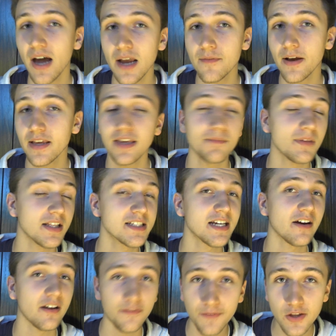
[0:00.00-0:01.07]
high-ranking
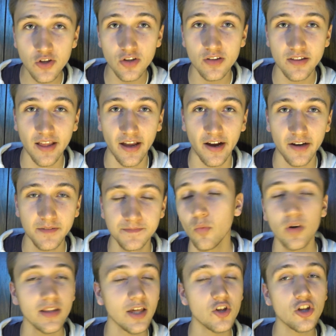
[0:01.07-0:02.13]
military officials there.
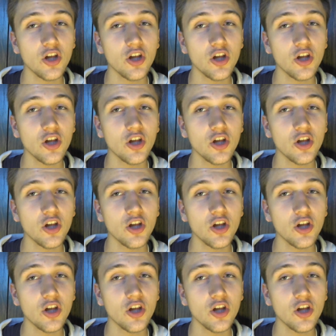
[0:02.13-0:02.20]
When they